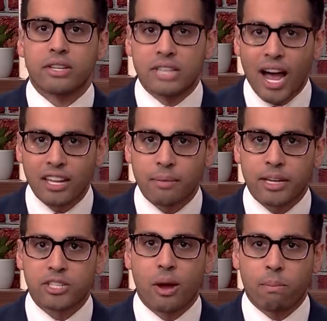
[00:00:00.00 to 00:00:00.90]
the
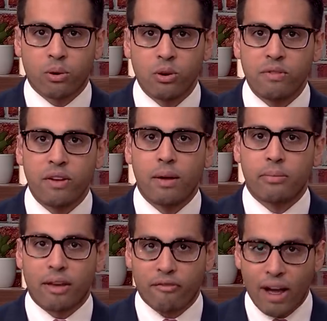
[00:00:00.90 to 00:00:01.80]
documents prove
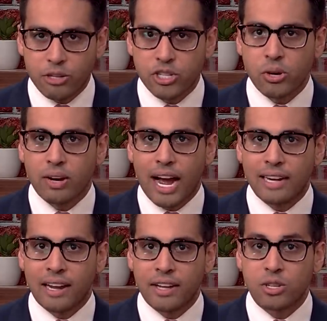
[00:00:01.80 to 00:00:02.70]
that Fauci's own
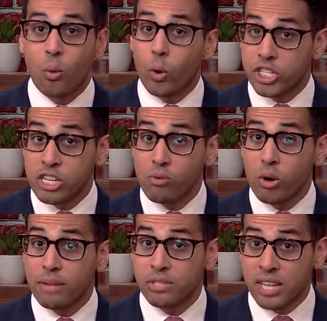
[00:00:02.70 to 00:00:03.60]
guidelines, which he
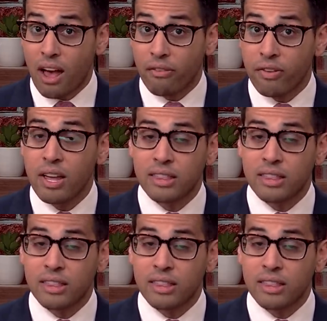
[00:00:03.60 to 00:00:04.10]
wrote himself,